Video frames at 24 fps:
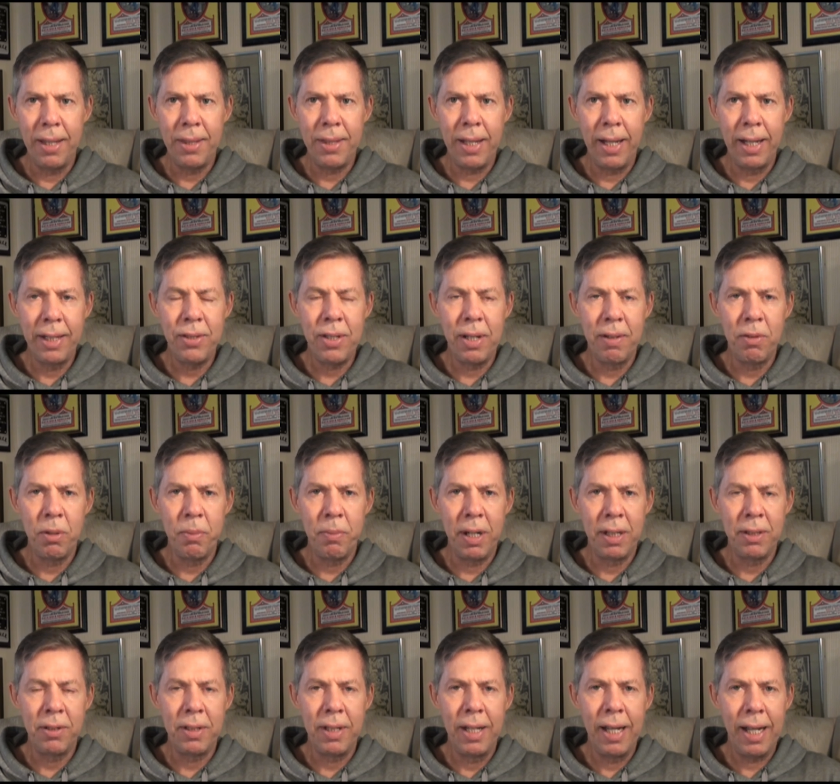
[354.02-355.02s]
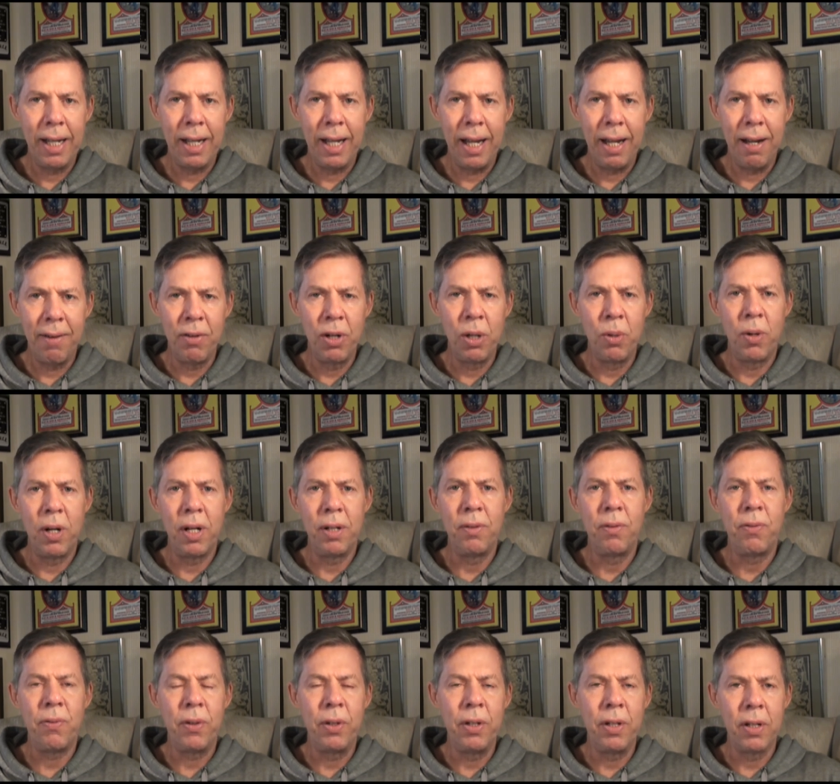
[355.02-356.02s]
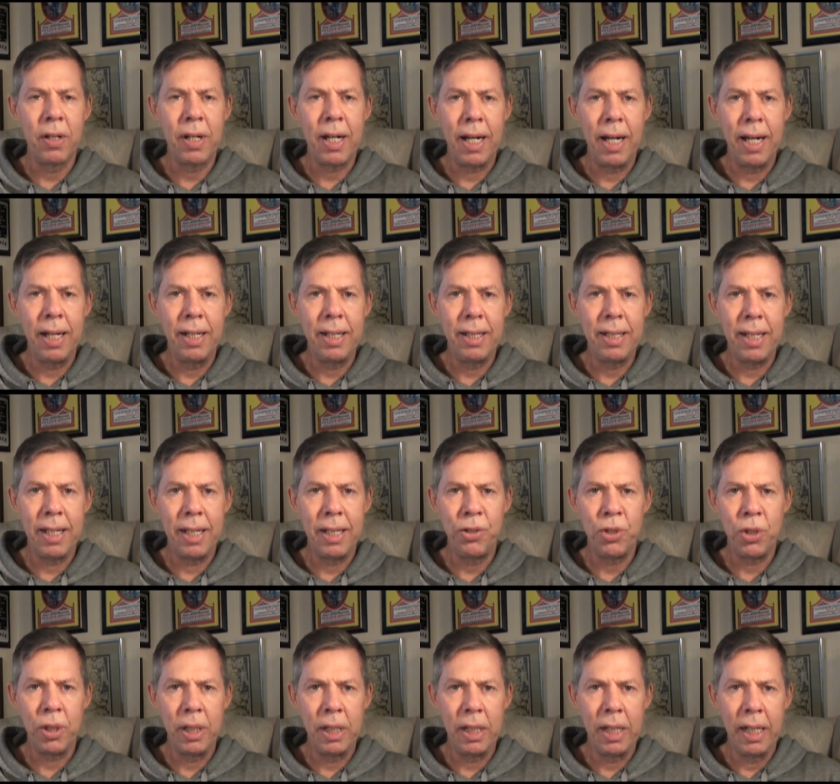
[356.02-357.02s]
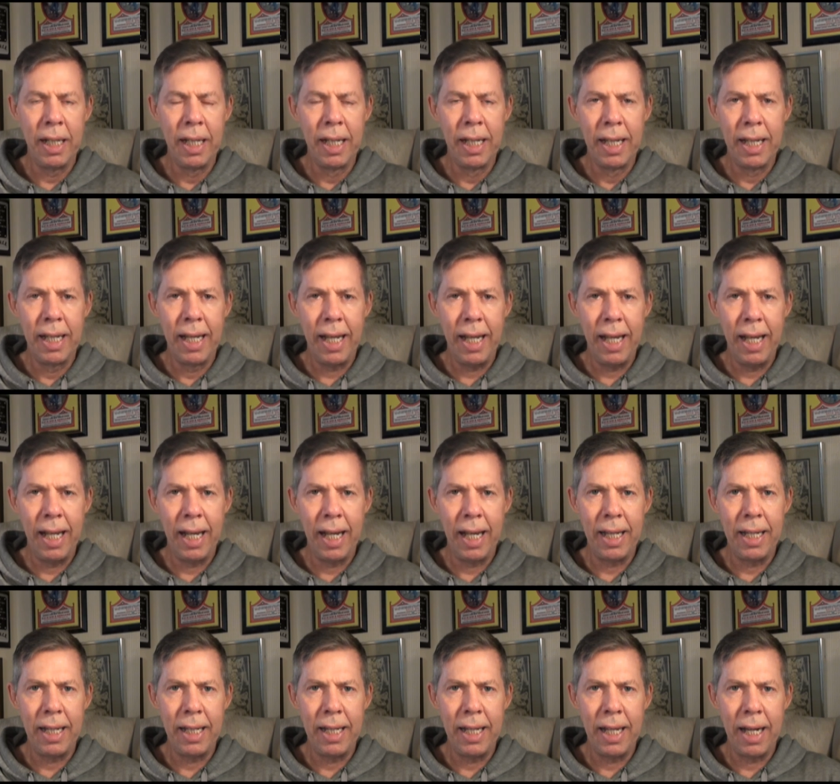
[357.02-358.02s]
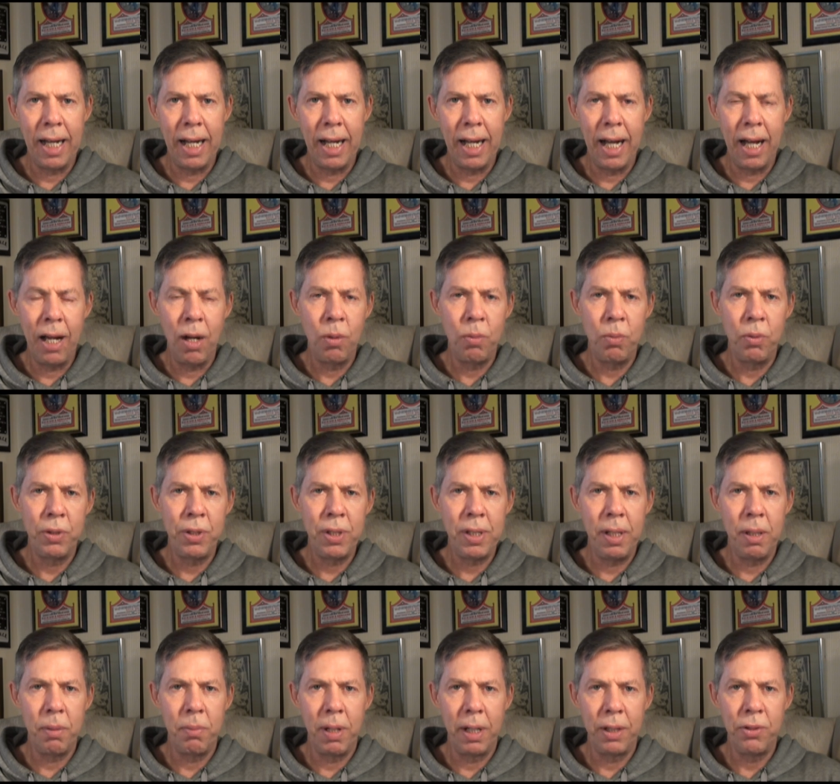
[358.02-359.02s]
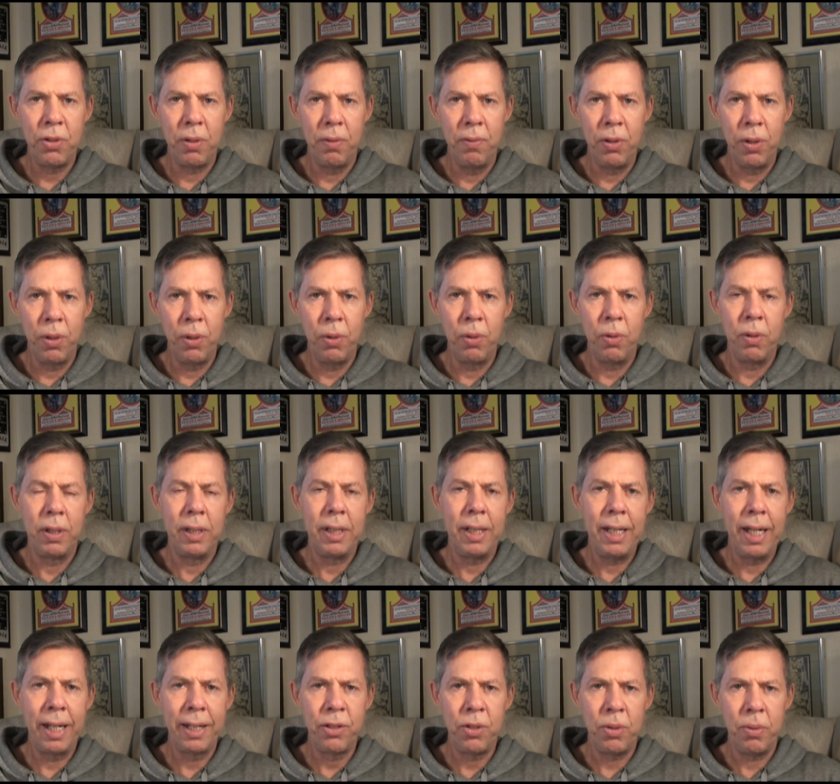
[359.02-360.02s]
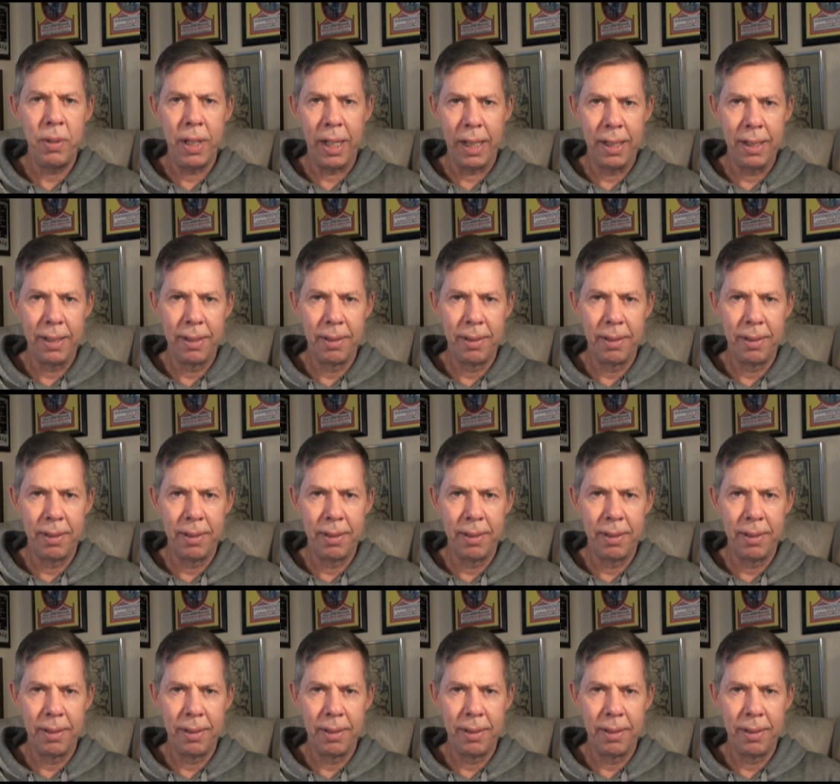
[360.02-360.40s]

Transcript: thanks everyone for your kind attention, and I hope we'll see a bunch of you next week.